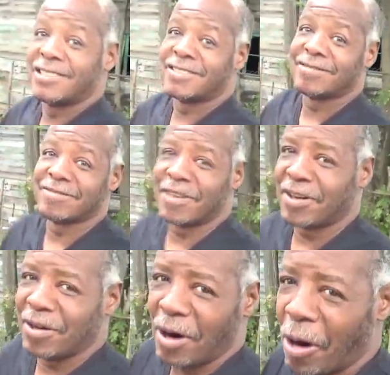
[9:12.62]
him some
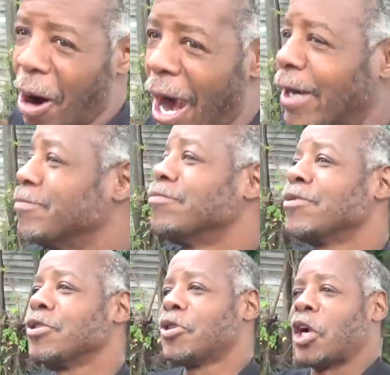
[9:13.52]
outros. Man. Oh hey,
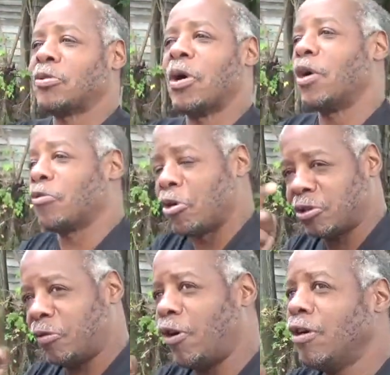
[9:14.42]
guess what,
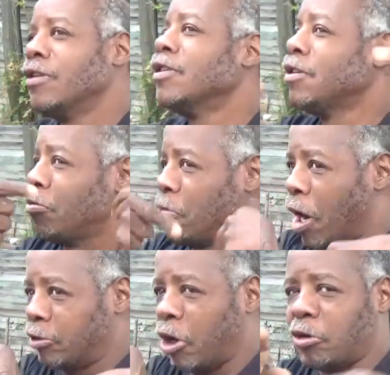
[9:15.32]
Christopher?
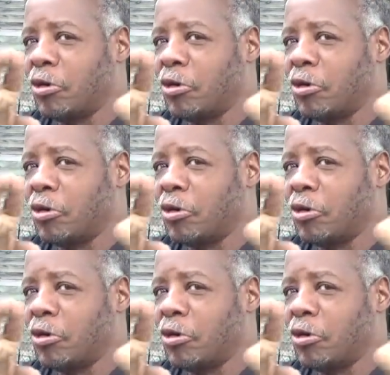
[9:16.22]
I talked to